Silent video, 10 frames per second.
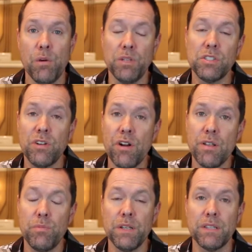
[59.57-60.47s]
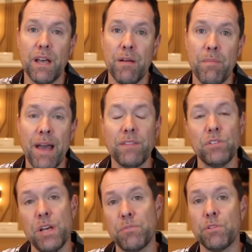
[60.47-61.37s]
We started with
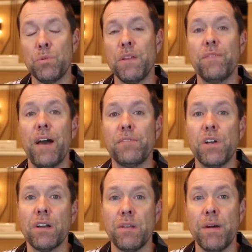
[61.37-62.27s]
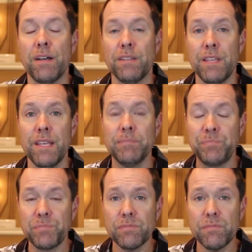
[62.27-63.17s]
Matthew chapter 25, talking about the
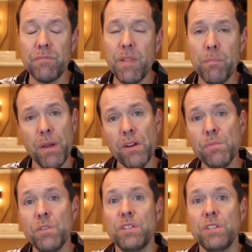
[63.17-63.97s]
parable